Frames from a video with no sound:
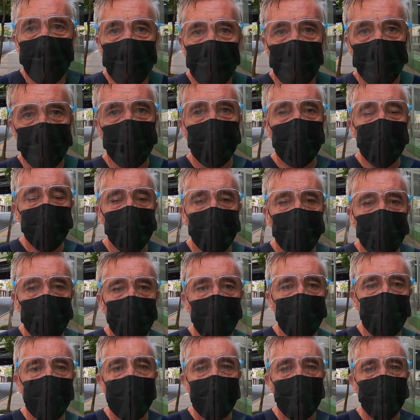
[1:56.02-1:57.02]
It finishes
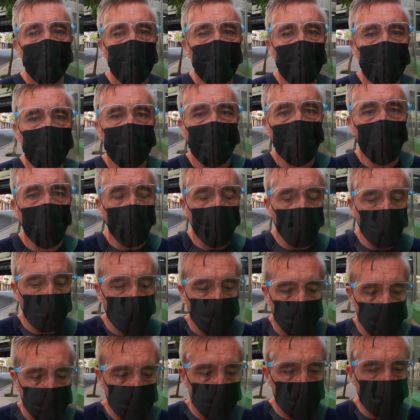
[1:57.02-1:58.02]
on April the 4th,
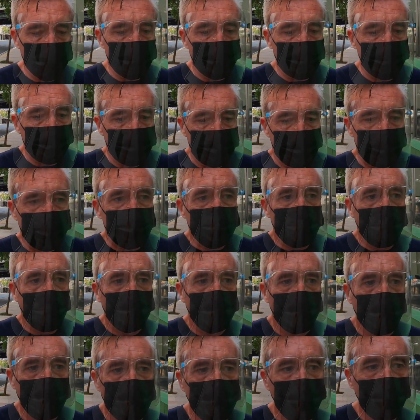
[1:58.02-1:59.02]

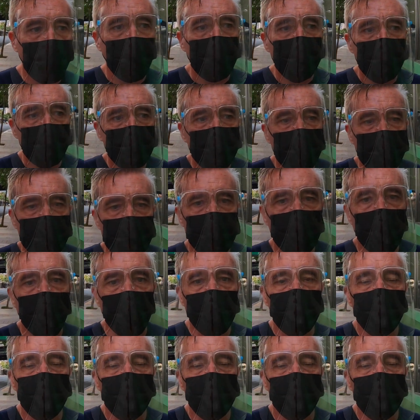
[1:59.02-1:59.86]
but we'll probably know